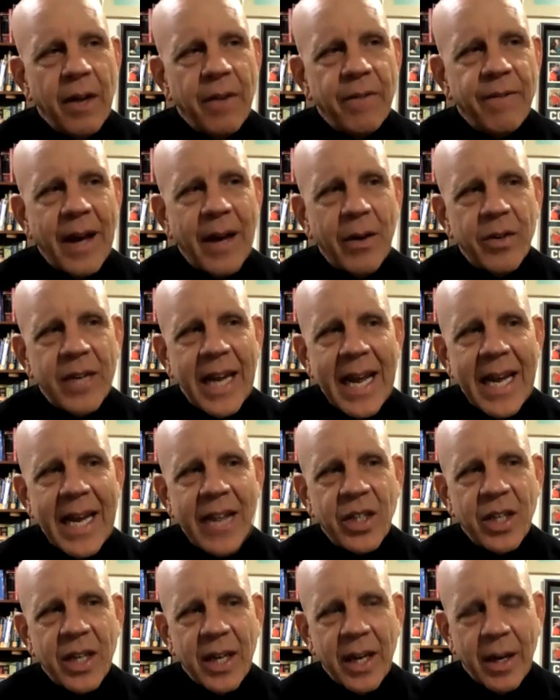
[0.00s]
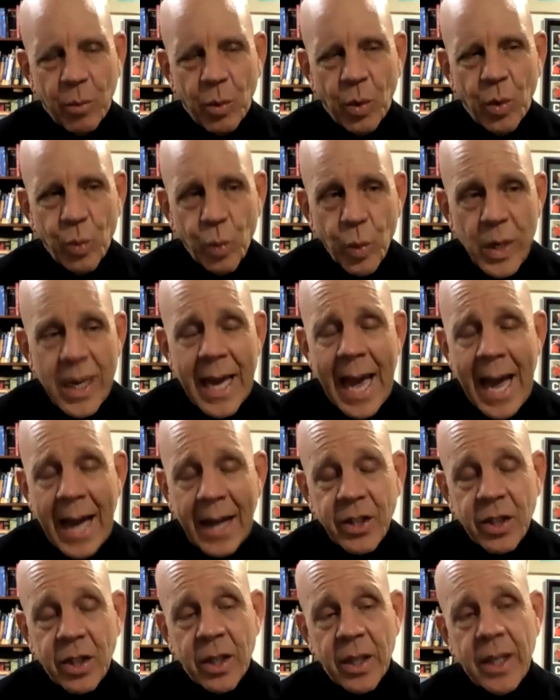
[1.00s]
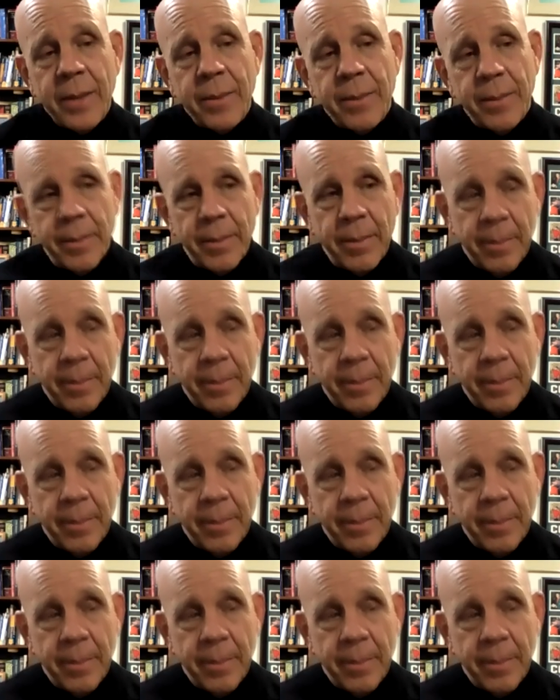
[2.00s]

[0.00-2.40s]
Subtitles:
Foundation, and when we actually